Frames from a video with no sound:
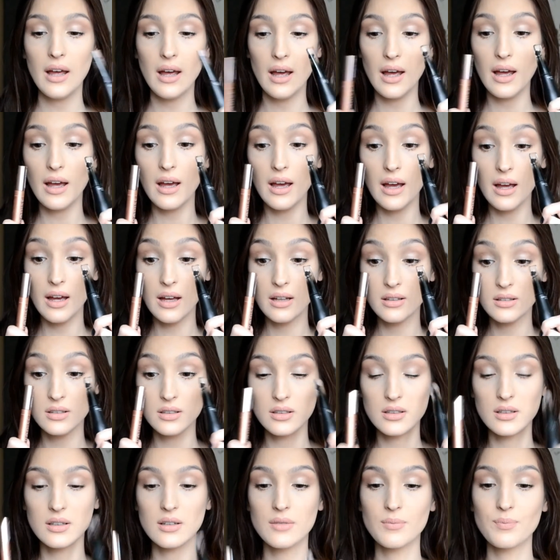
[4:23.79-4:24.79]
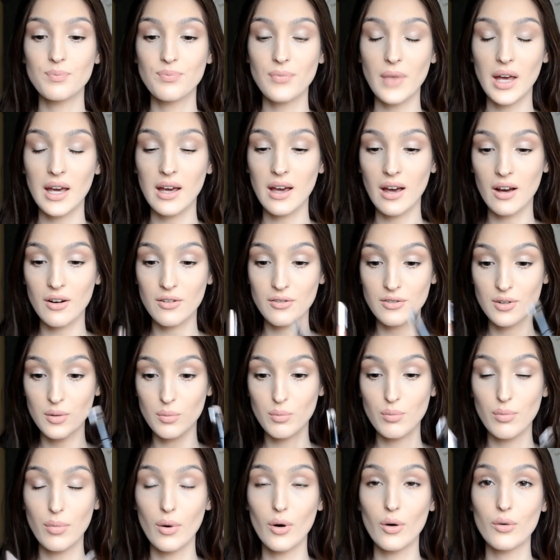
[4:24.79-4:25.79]
and I have them
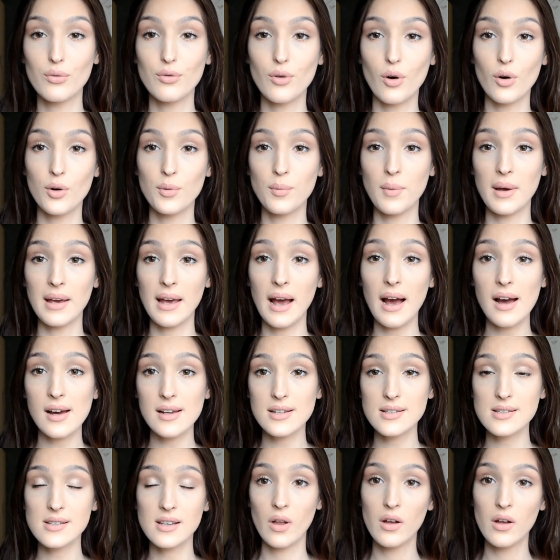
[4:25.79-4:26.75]
both on my eyes.